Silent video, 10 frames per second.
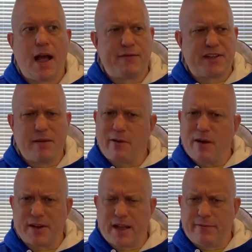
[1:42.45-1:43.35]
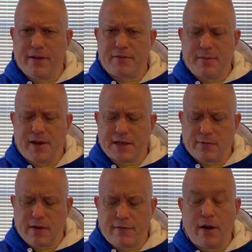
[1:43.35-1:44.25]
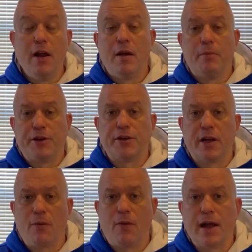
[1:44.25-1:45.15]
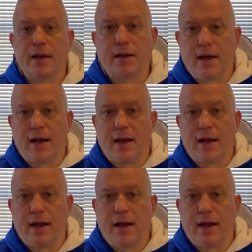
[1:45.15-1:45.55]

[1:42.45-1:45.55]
I've seen them go up to like 50 bucks or whatever, but you're gonna want,